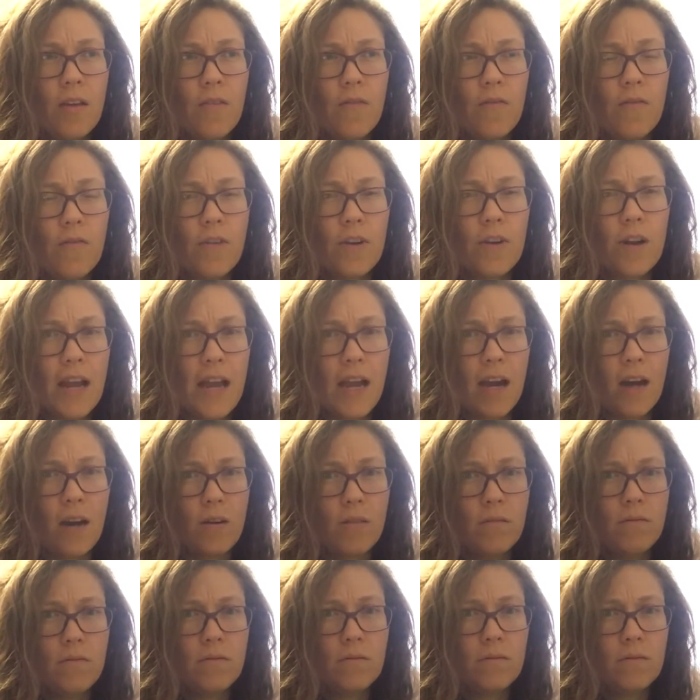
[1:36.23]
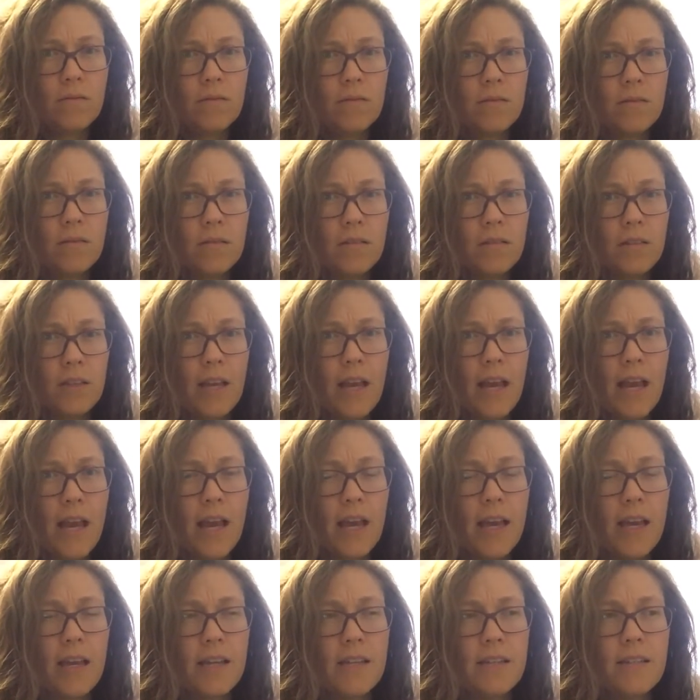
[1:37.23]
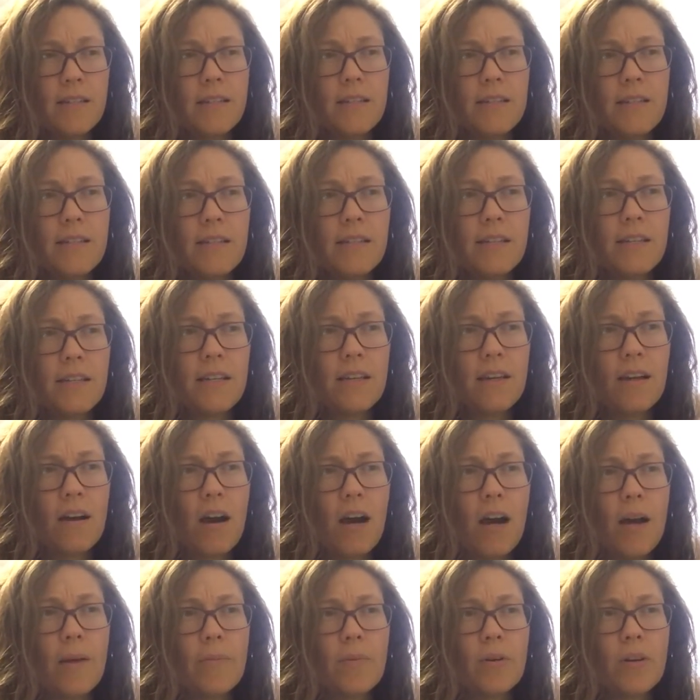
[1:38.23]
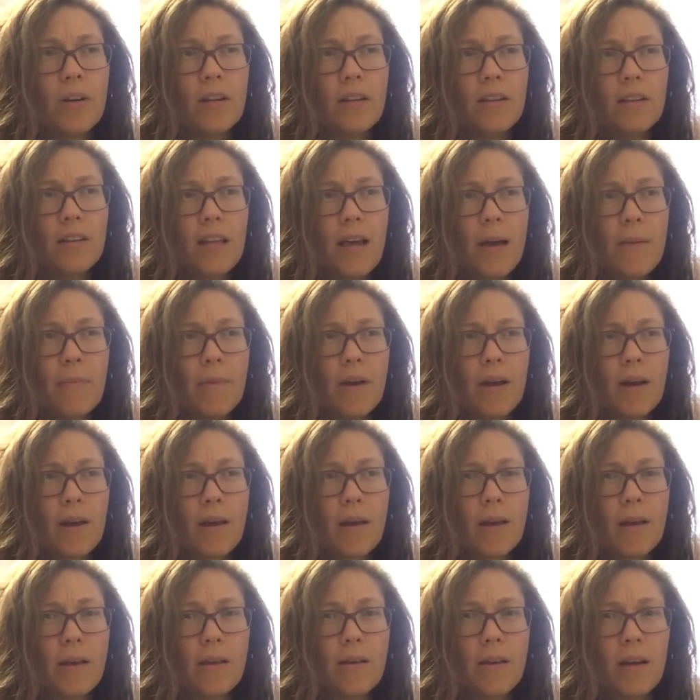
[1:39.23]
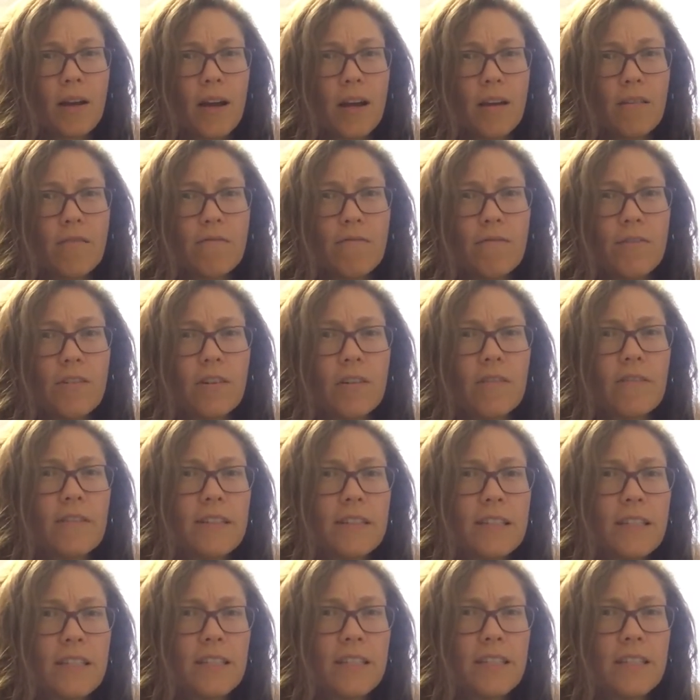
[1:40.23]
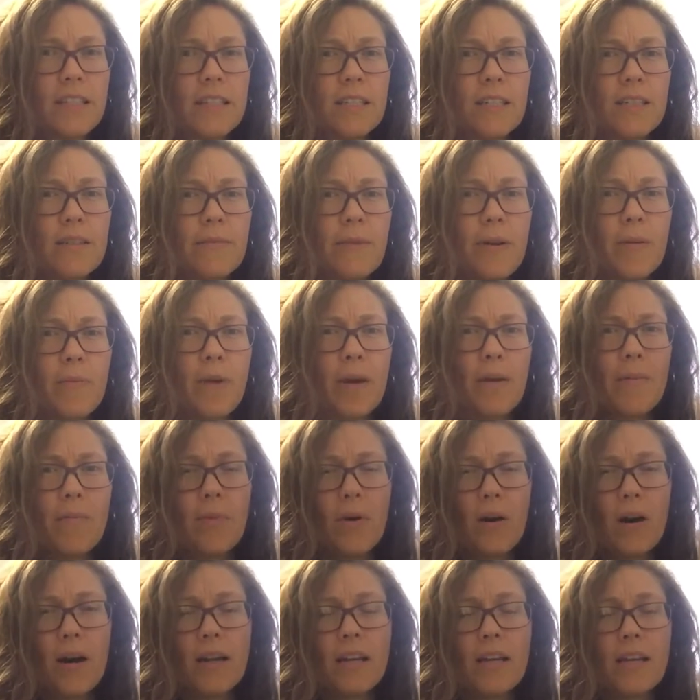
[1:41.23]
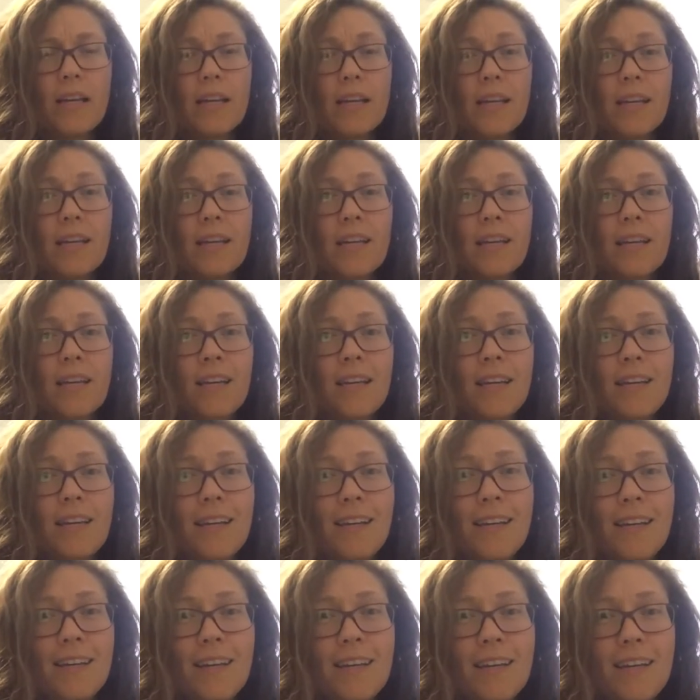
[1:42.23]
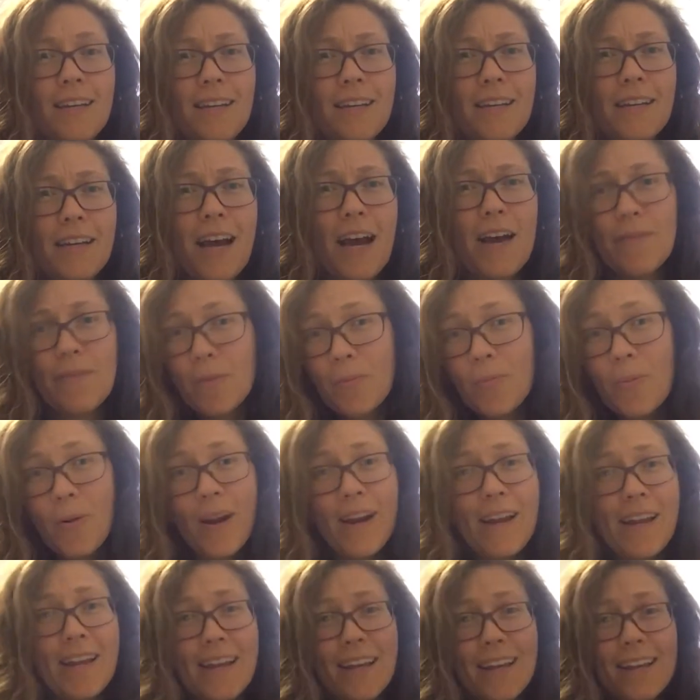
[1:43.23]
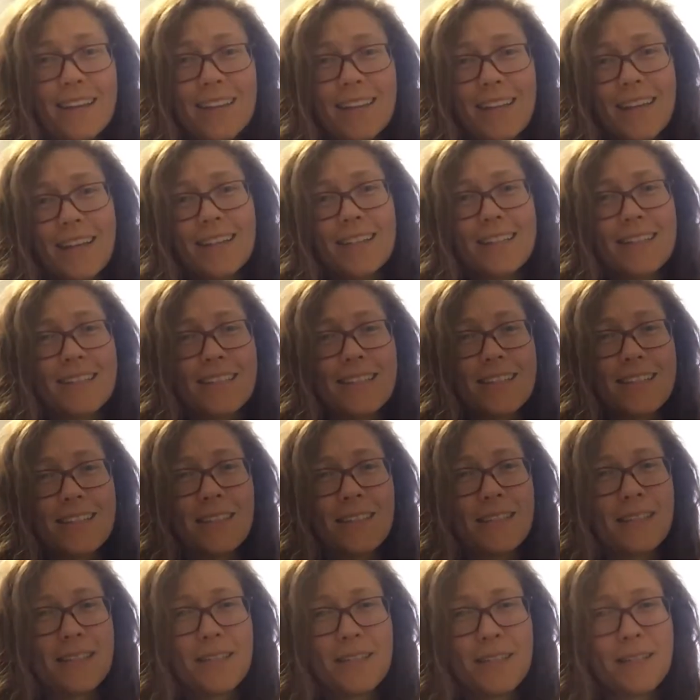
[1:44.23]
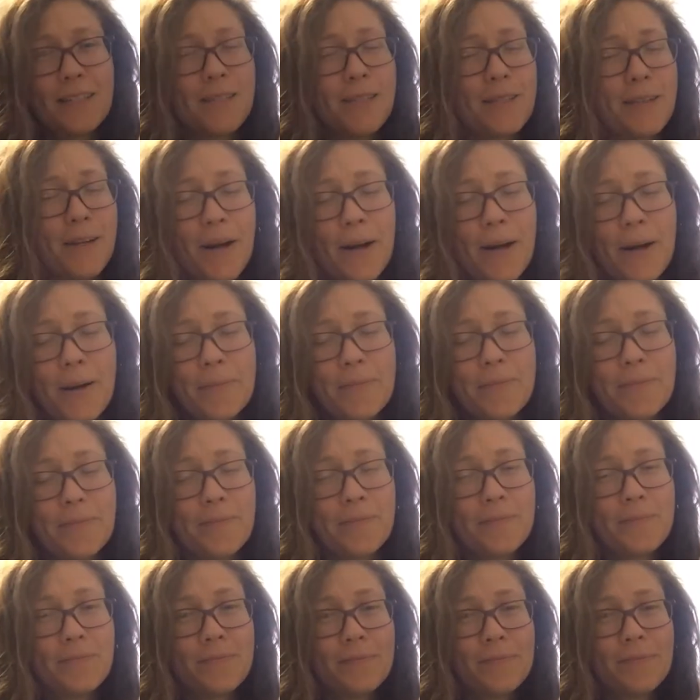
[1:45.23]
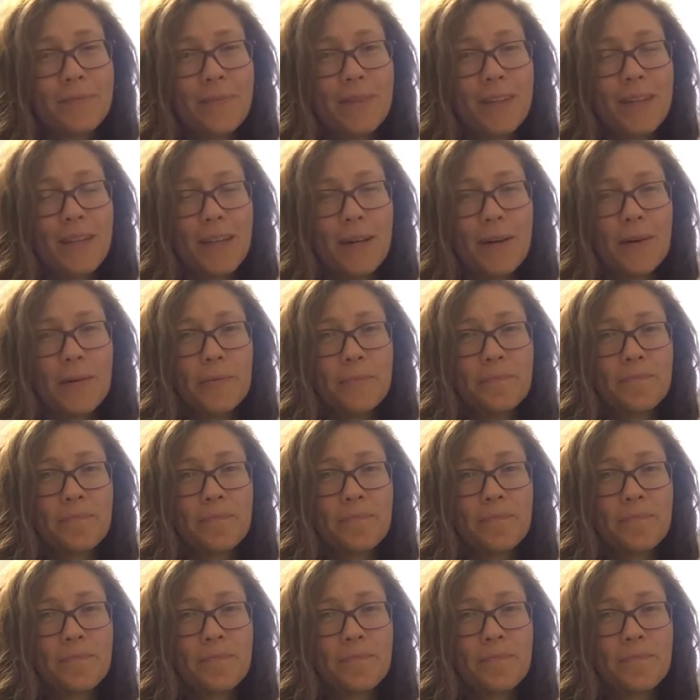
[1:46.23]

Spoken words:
for now, and I'm gonna let my kind of nervous system and my body have a break, like just stop, you know?